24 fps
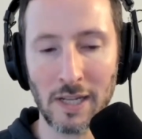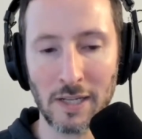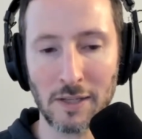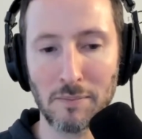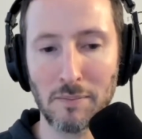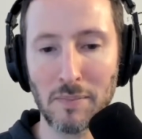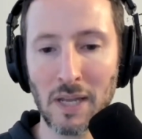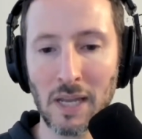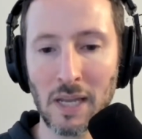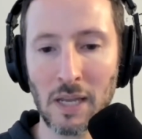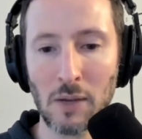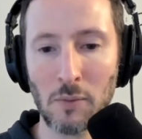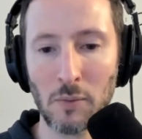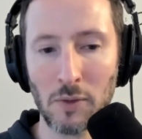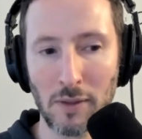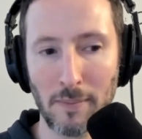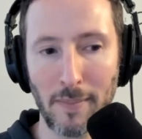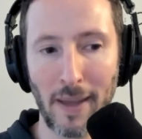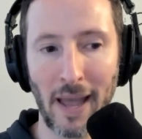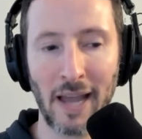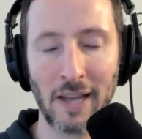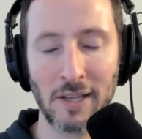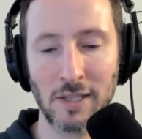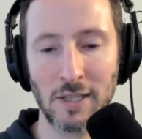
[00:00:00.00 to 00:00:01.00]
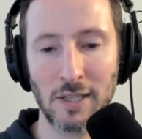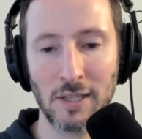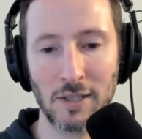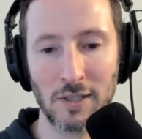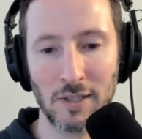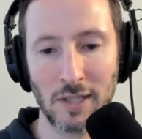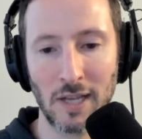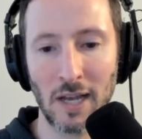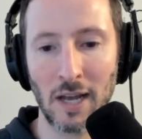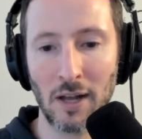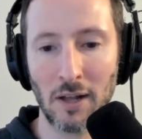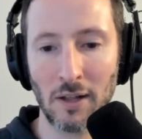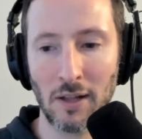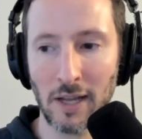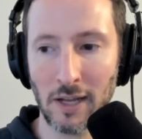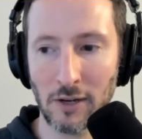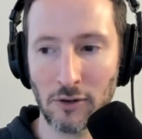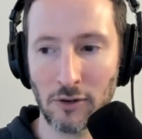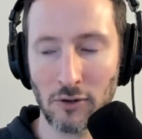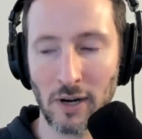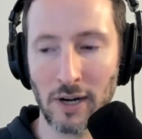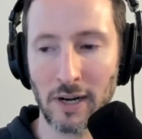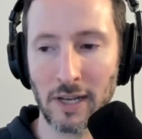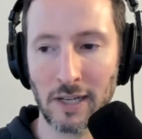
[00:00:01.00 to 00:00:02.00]
That's me with a magazine to sell
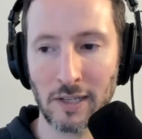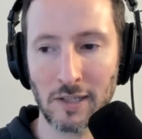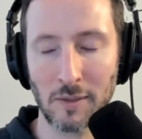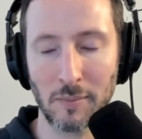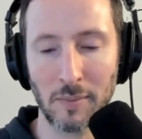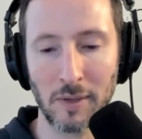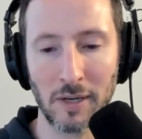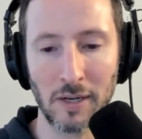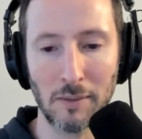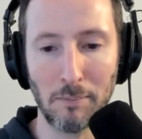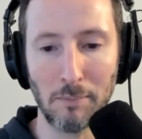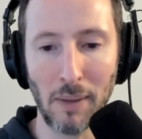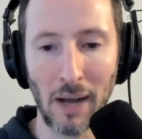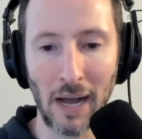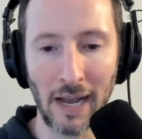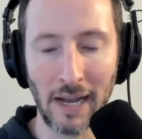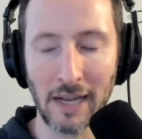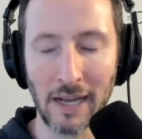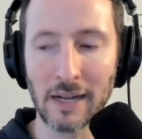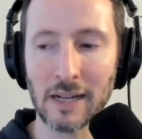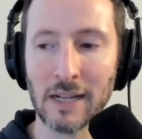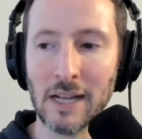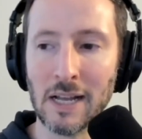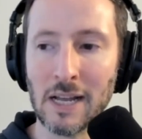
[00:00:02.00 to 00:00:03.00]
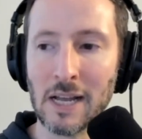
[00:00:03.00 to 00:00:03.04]
and trying to get somebody to buy it.